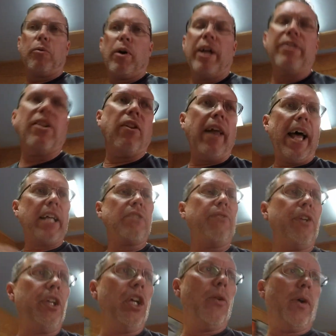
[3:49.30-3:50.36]
ride in the last
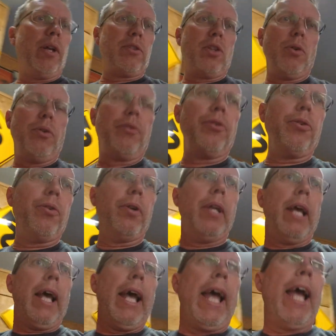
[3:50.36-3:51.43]
video when I was going through it.
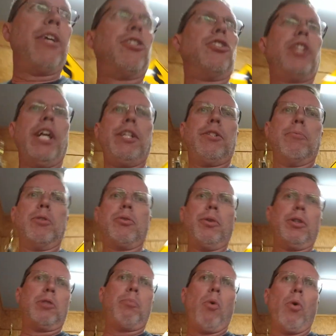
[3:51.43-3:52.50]
As you change in
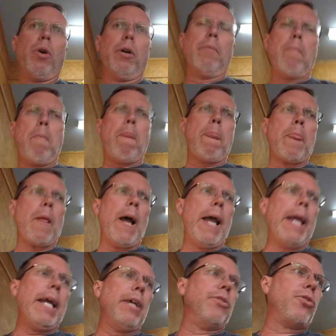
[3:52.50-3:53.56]
between sport
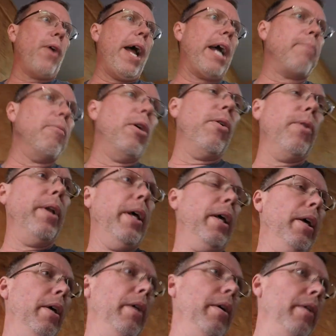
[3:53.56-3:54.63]
and track mode,
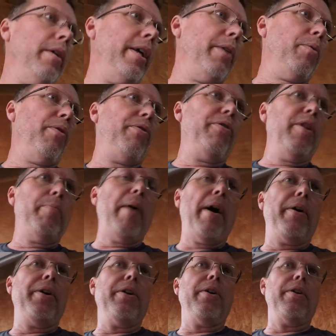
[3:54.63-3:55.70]
it will flip
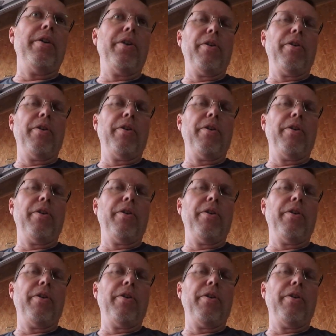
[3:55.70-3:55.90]
your